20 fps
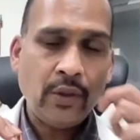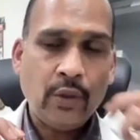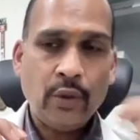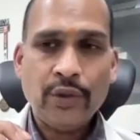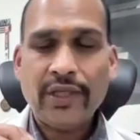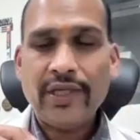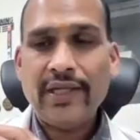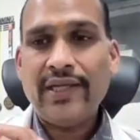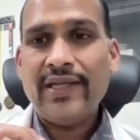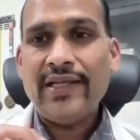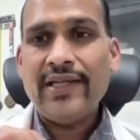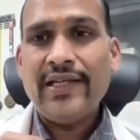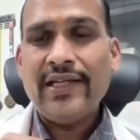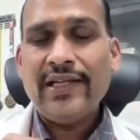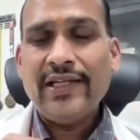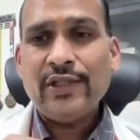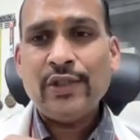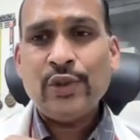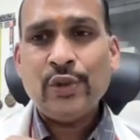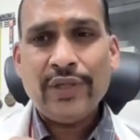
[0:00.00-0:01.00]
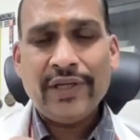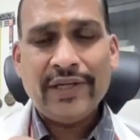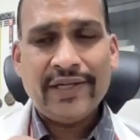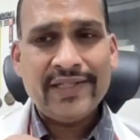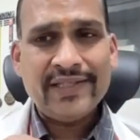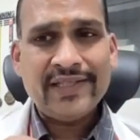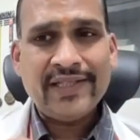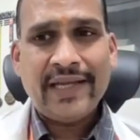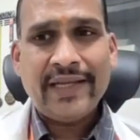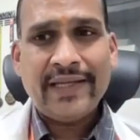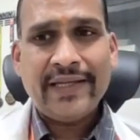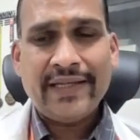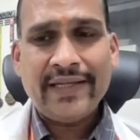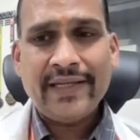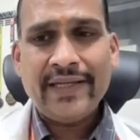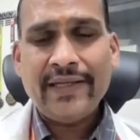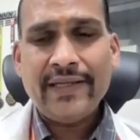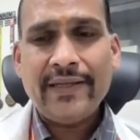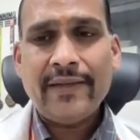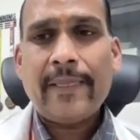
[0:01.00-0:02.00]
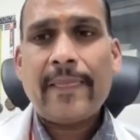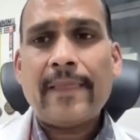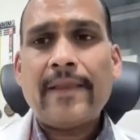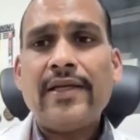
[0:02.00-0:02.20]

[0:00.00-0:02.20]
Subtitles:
Okay, so it is like a